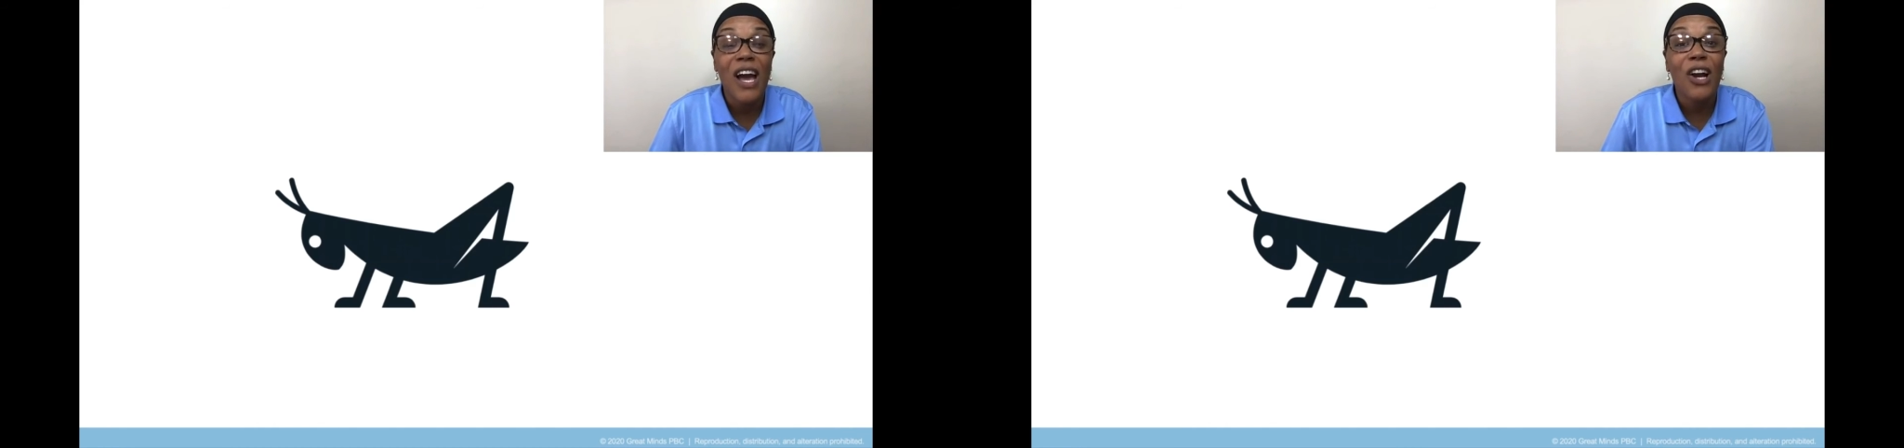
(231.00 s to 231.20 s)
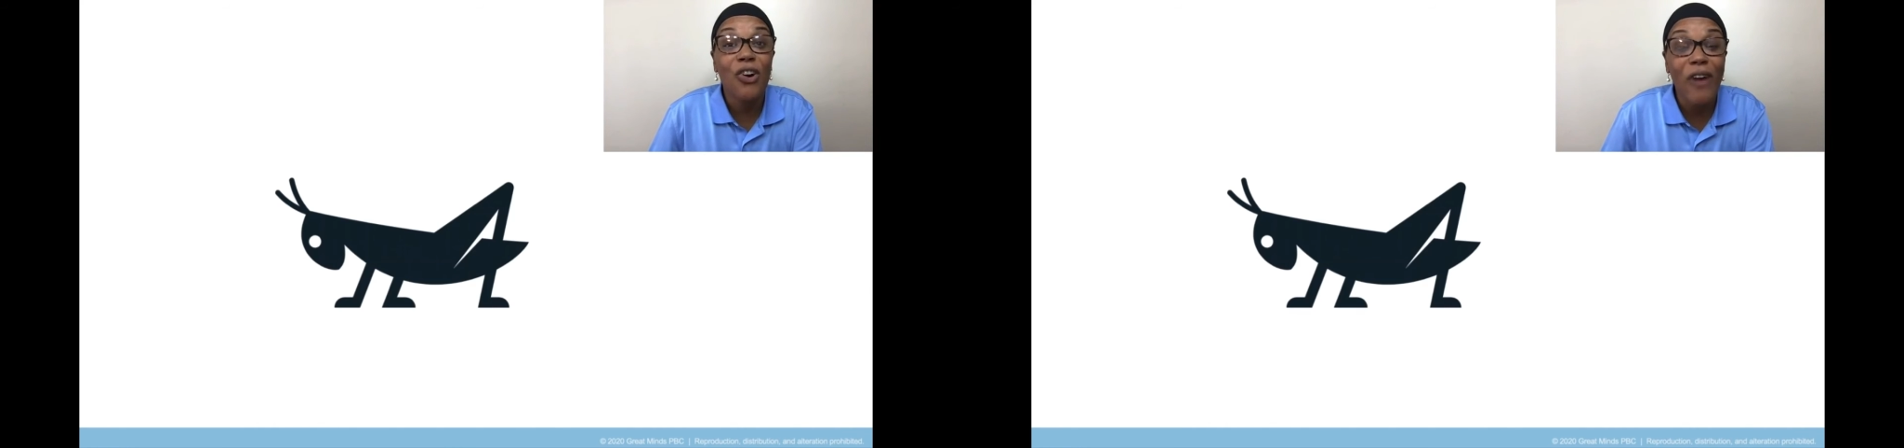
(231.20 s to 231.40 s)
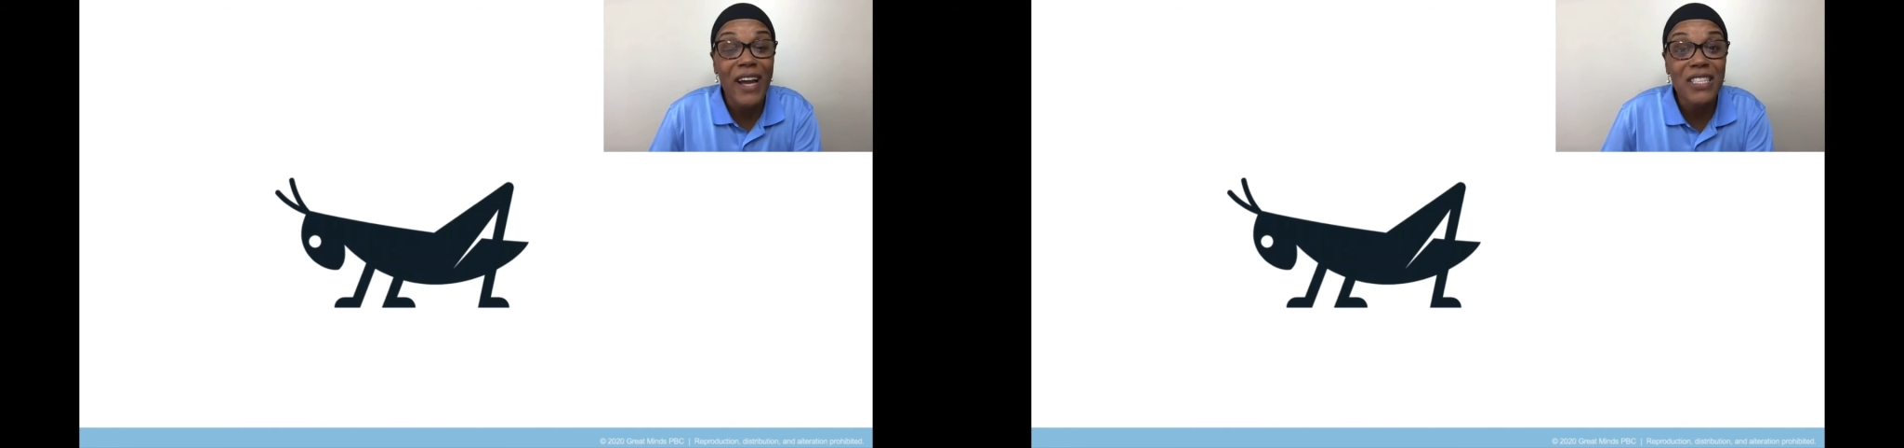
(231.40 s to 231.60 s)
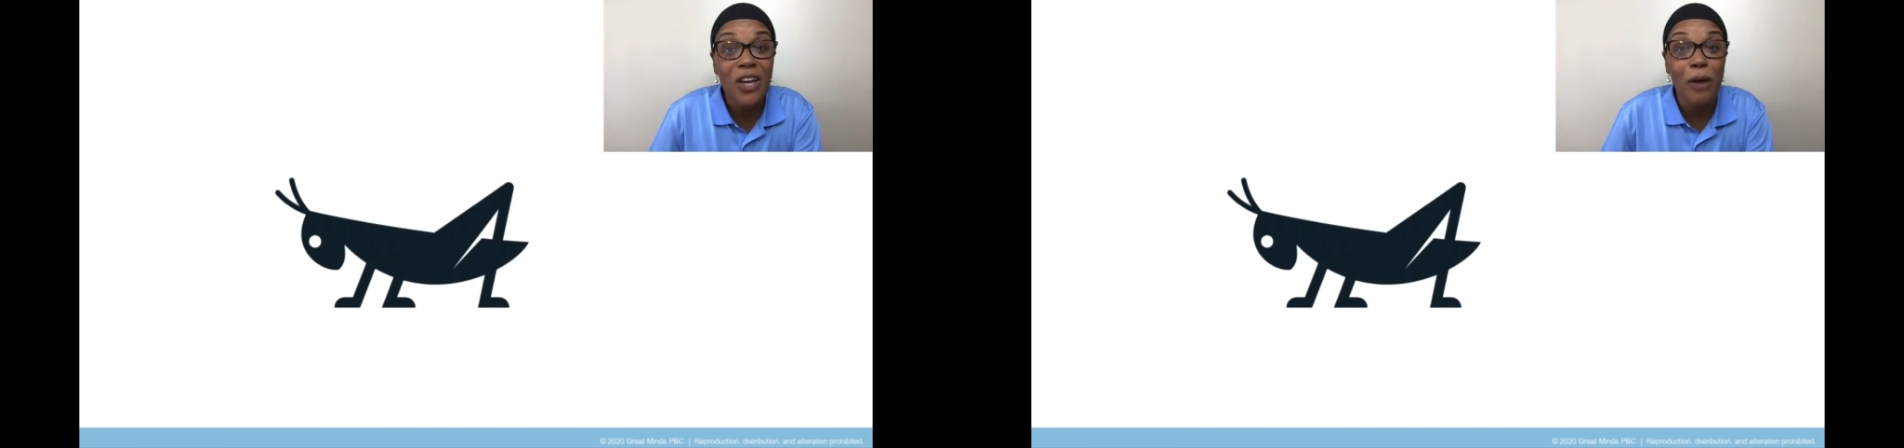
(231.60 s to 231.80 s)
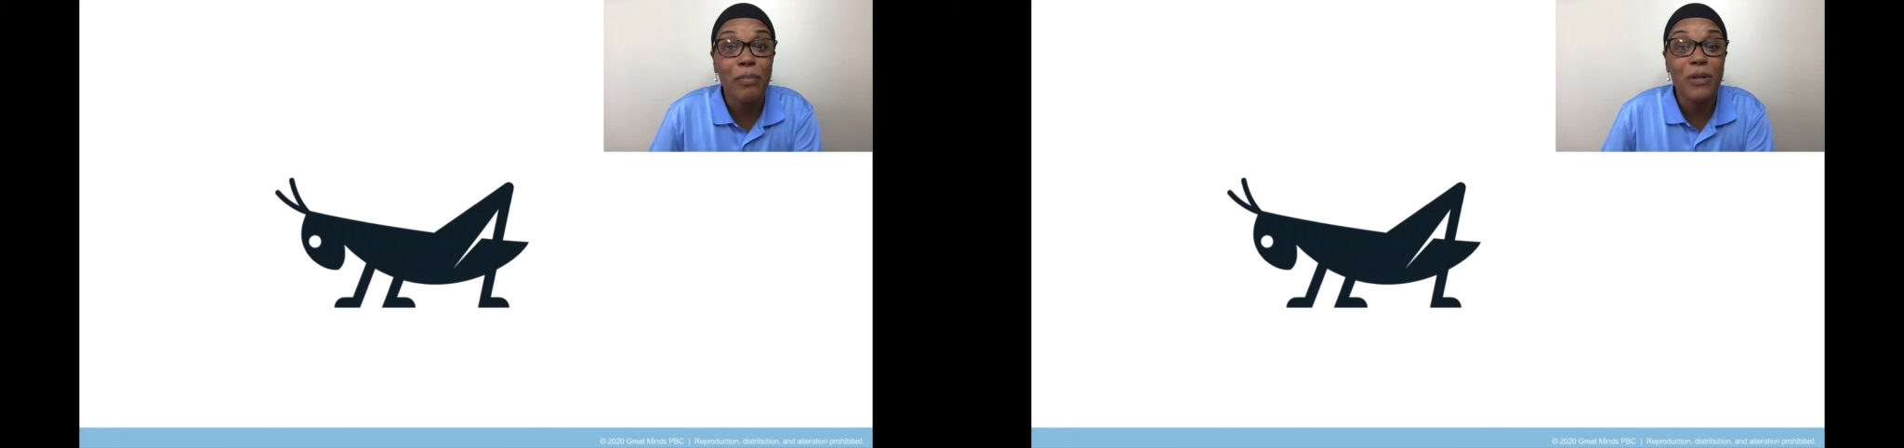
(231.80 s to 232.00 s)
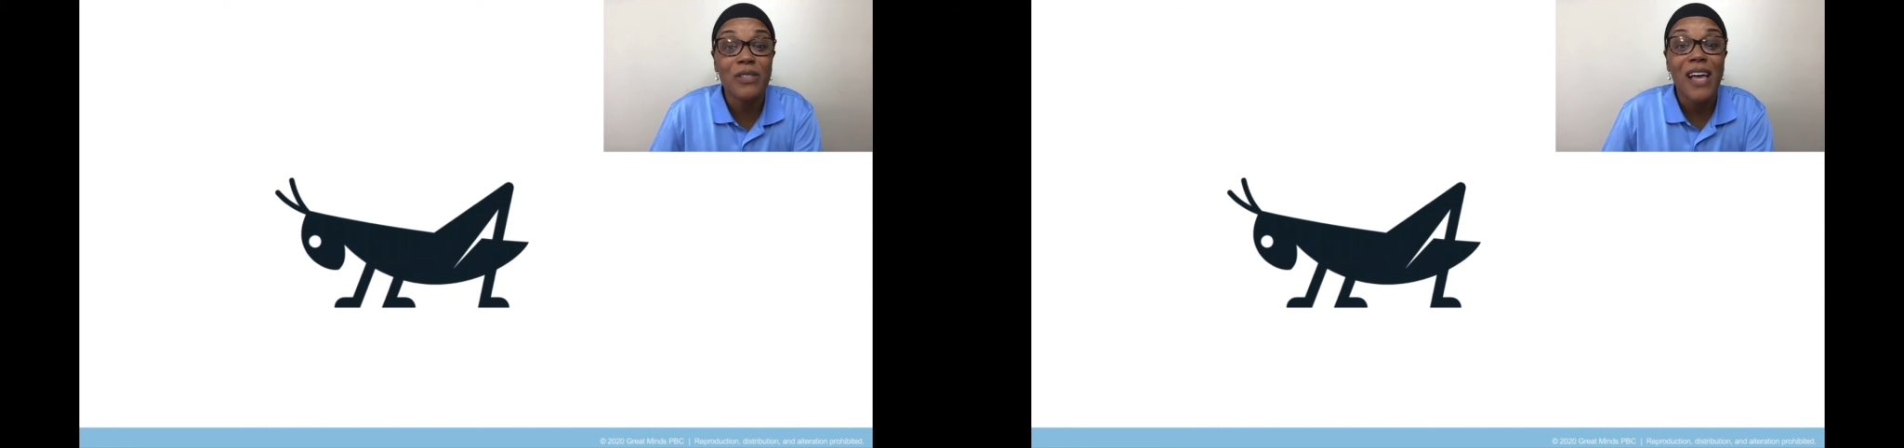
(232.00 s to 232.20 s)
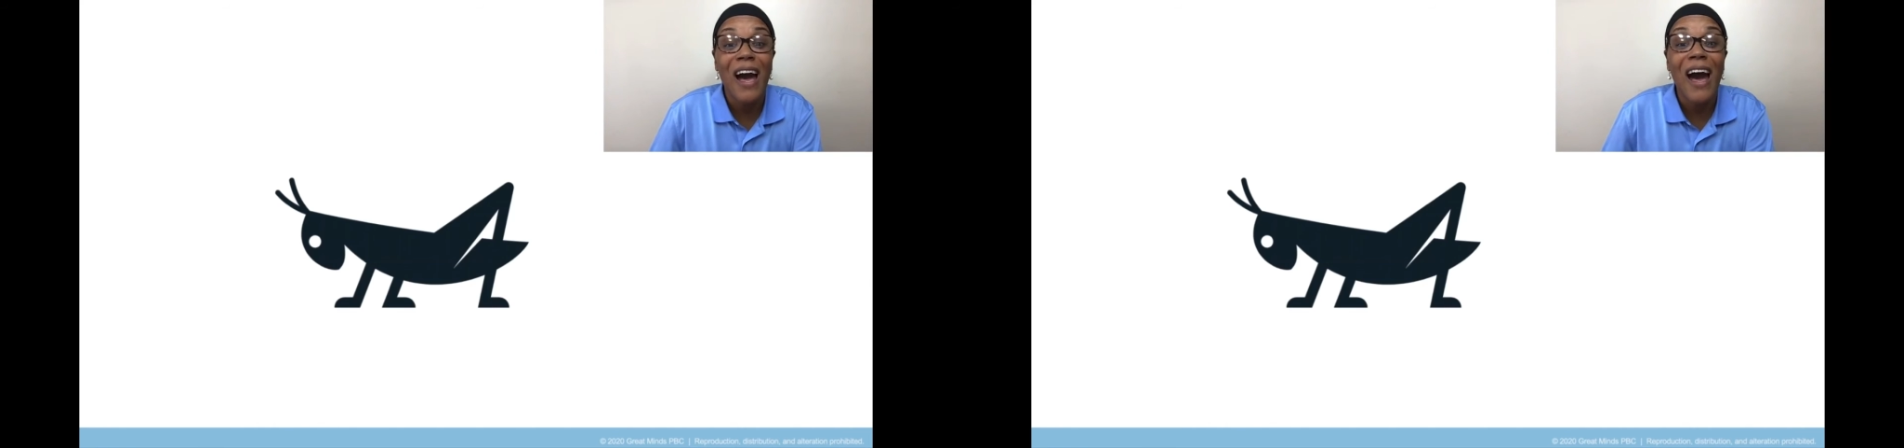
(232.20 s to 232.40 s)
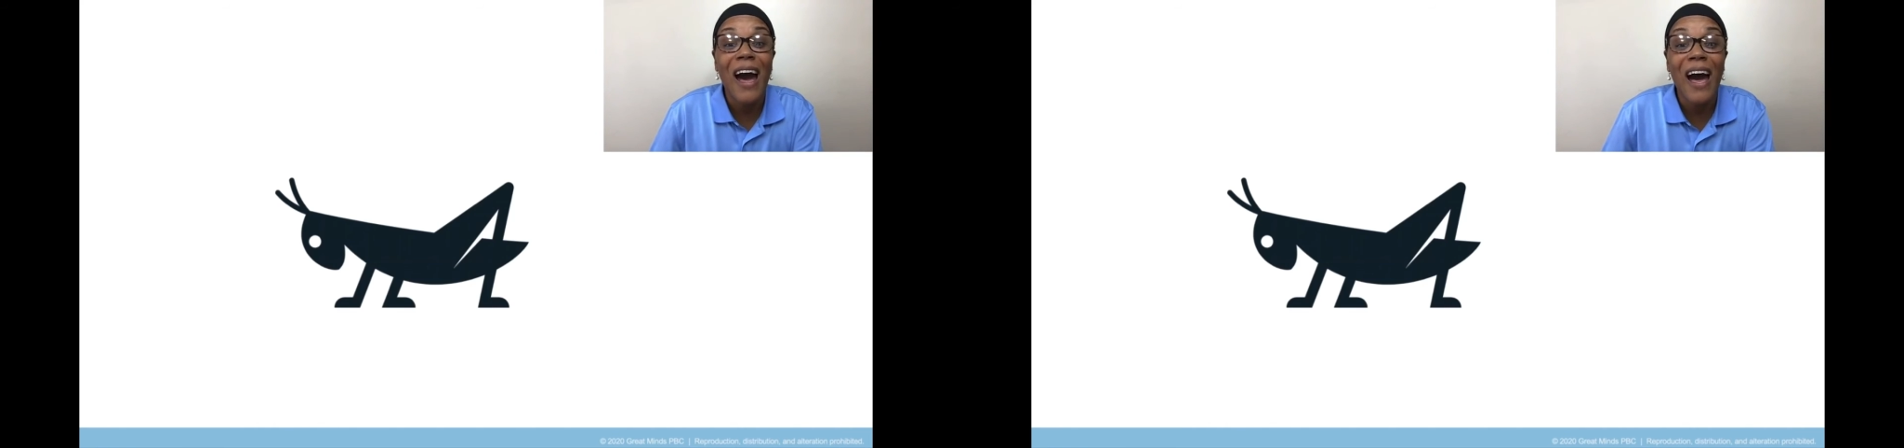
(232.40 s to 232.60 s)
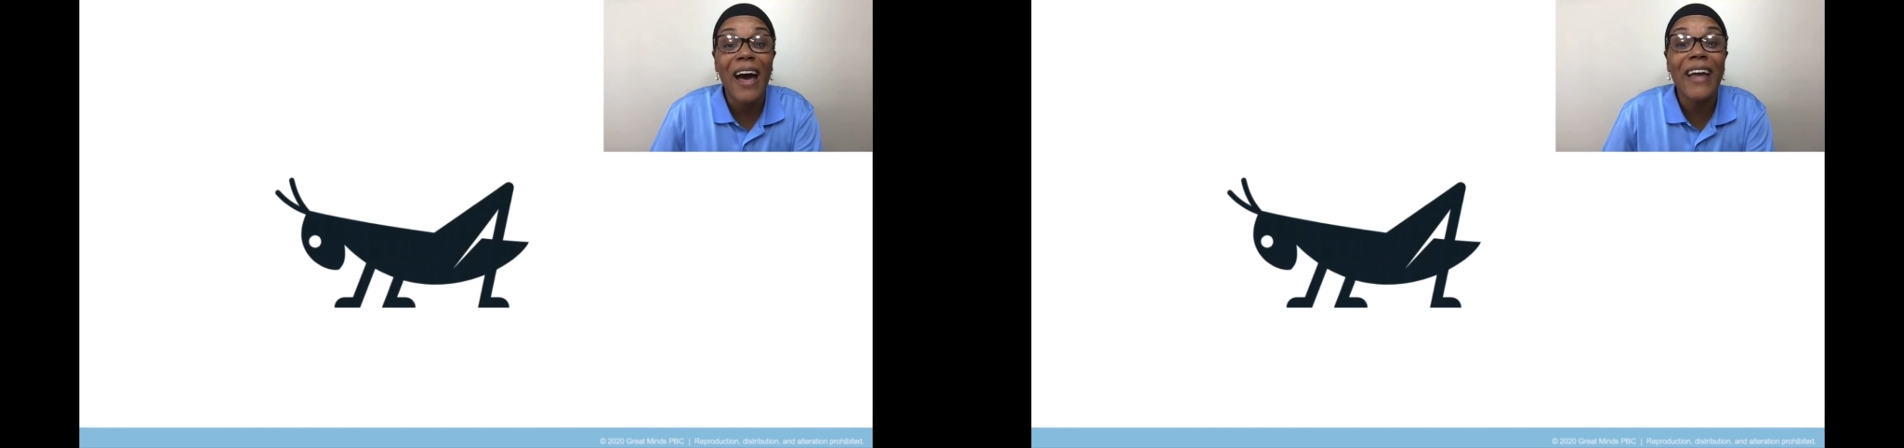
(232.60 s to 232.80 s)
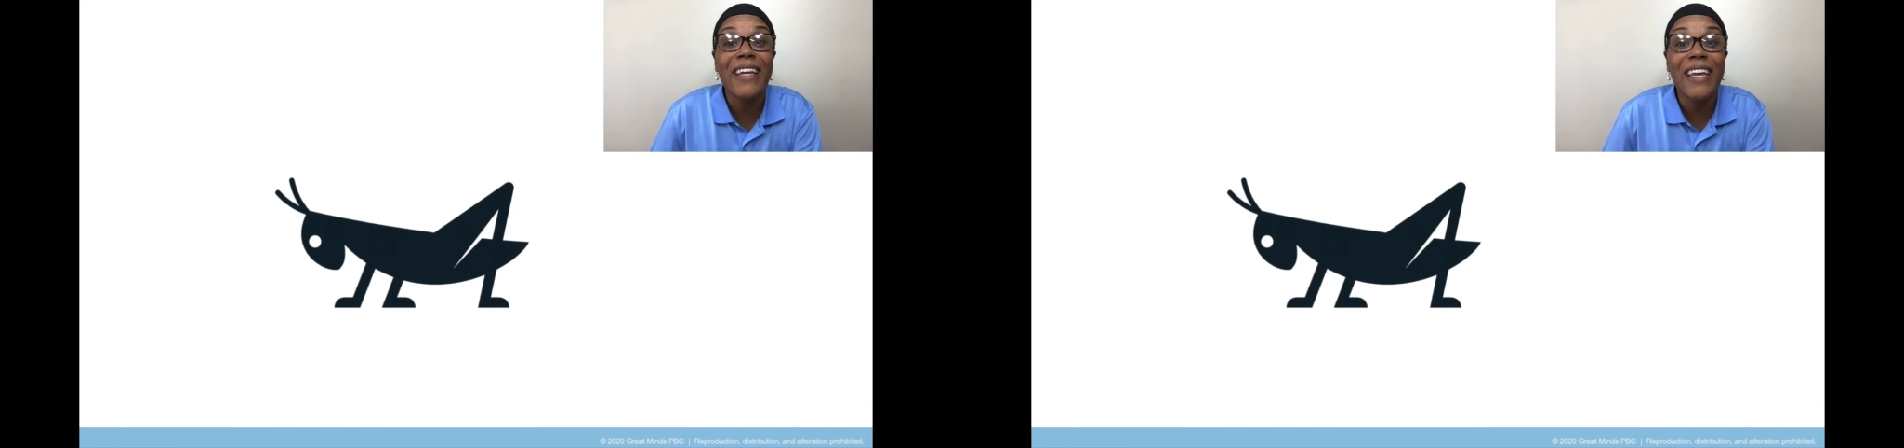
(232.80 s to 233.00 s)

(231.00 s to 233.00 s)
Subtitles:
grasshoppers hide